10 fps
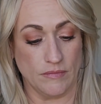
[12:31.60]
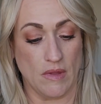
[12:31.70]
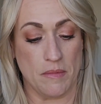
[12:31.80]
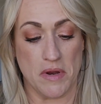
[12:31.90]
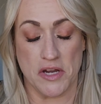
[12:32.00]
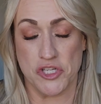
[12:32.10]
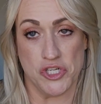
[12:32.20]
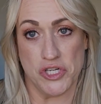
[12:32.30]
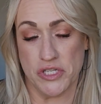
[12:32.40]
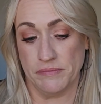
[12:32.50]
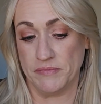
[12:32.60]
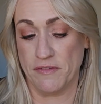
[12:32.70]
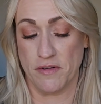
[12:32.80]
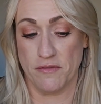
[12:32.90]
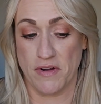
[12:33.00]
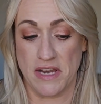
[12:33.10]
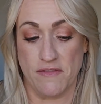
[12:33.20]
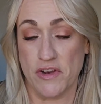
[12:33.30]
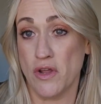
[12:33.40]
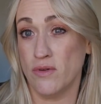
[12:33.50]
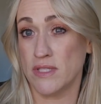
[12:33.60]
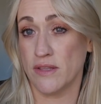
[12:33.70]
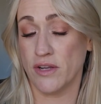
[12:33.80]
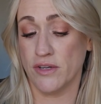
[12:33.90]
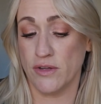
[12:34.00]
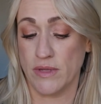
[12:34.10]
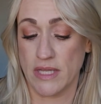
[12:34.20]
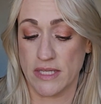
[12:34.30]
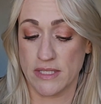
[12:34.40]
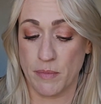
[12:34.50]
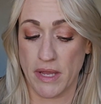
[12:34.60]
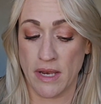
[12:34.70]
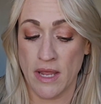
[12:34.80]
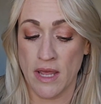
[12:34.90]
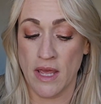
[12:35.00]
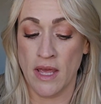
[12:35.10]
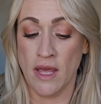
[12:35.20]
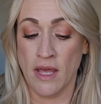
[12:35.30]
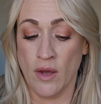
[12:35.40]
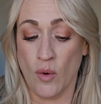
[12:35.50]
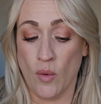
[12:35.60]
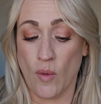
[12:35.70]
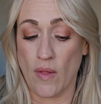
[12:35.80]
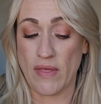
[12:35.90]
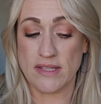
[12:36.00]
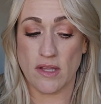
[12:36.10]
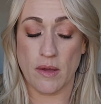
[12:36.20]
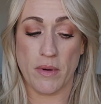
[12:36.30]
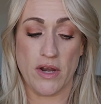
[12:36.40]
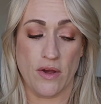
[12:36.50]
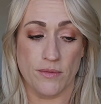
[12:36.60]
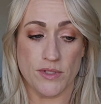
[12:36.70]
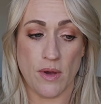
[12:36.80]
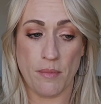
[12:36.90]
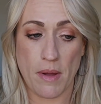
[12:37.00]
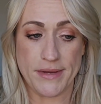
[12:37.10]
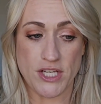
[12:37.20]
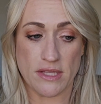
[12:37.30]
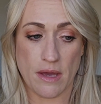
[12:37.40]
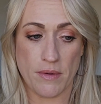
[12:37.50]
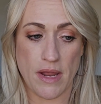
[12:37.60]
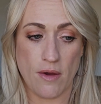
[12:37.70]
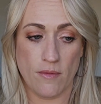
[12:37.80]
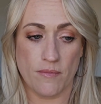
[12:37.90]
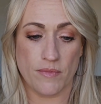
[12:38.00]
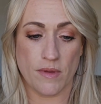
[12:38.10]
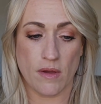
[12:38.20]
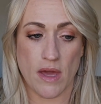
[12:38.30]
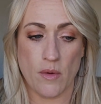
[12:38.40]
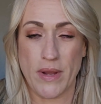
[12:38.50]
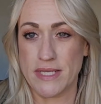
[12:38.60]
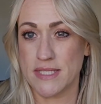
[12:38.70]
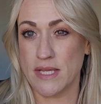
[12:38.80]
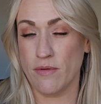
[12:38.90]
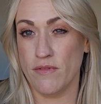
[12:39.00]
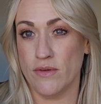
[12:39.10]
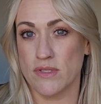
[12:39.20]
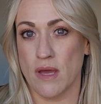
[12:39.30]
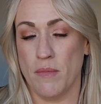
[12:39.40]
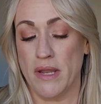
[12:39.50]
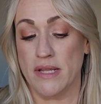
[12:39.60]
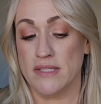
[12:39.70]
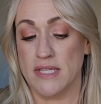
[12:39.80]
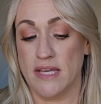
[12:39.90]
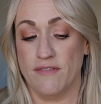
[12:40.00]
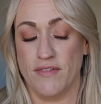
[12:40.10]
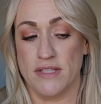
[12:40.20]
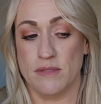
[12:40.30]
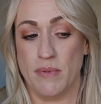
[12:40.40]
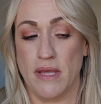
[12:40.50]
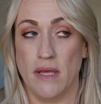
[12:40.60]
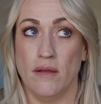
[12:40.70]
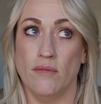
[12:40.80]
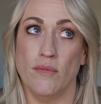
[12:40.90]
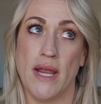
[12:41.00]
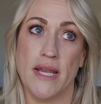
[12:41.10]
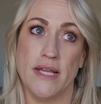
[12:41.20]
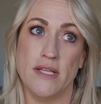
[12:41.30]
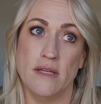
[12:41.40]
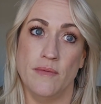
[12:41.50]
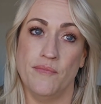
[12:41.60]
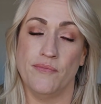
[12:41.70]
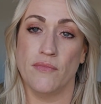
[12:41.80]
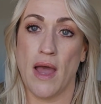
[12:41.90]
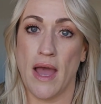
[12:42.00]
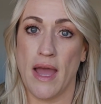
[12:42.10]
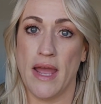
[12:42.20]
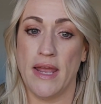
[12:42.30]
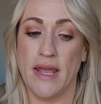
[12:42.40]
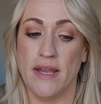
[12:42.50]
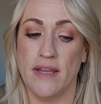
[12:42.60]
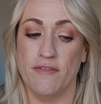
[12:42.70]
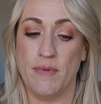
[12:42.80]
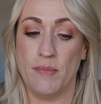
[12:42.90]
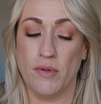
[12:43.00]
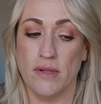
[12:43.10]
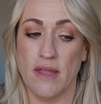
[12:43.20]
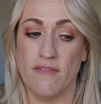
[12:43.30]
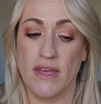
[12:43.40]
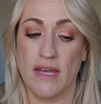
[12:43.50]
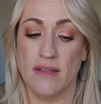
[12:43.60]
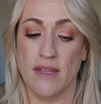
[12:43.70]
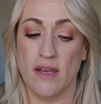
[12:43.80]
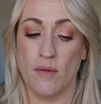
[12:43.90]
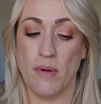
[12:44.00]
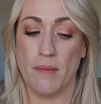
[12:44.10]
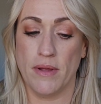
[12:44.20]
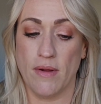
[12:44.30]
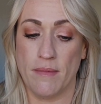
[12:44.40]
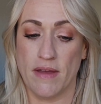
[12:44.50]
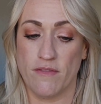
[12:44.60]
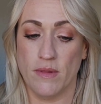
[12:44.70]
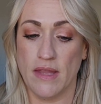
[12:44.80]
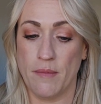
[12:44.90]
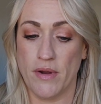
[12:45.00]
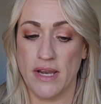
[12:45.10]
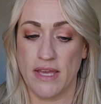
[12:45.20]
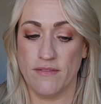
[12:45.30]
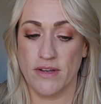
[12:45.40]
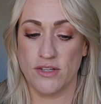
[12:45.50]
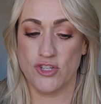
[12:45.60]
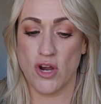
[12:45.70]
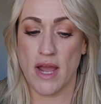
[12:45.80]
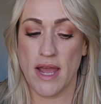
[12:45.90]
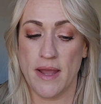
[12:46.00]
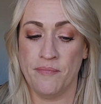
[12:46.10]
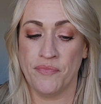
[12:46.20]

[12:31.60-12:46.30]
I'm not sure if her friend even knows that they're doing this, but that's all I want to know. So I'll probably check that one out. I'll kind of wait to see reviews come in and see if it's being rated high, and if people are loving it, then I'll probably grab that from the library to give it a try.